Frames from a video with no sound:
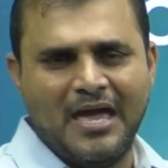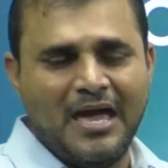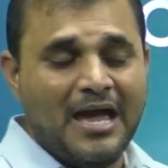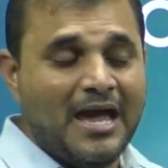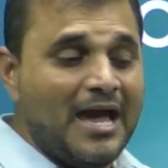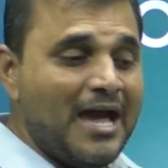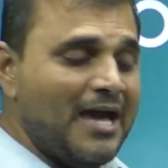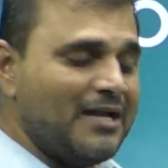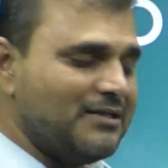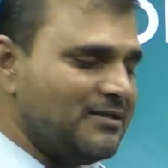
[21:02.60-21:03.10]

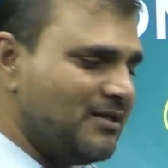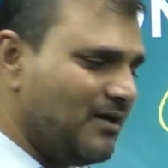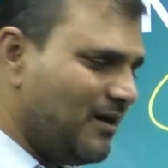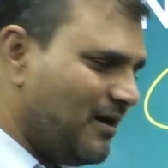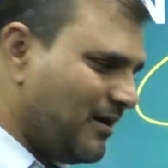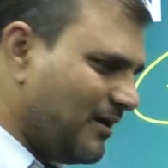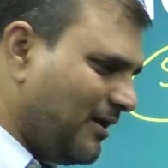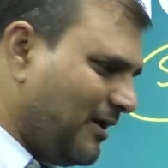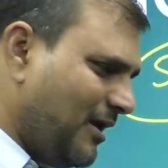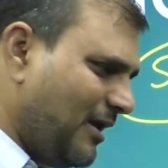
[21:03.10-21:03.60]
And
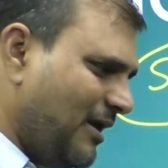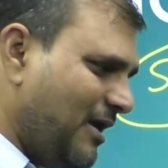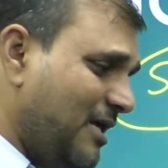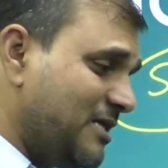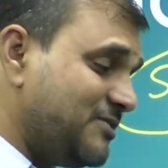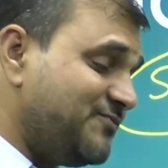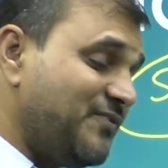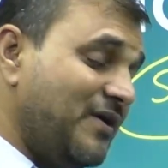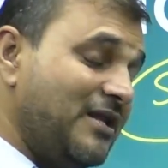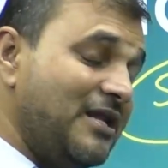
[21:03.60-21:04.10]
king
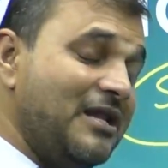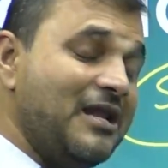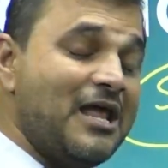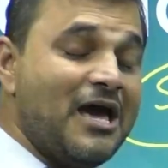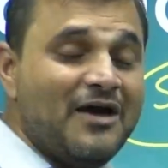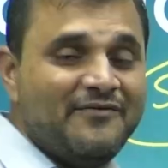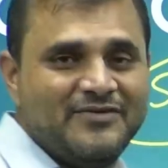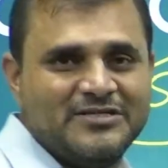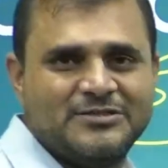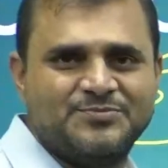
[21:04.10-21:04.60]
is very
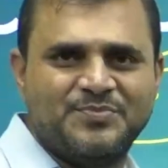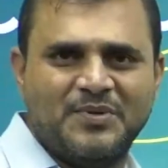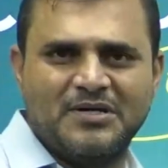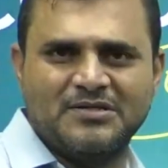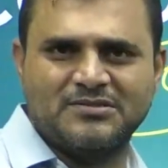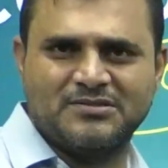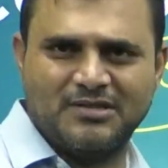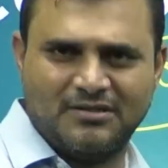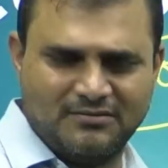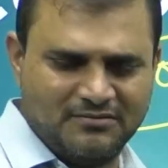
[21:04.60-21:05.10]
lavish
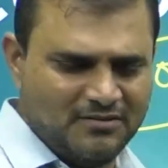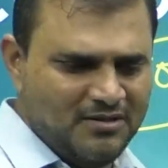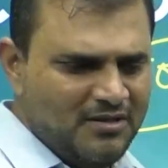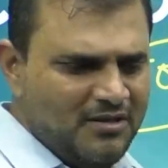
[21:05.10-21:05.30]
person.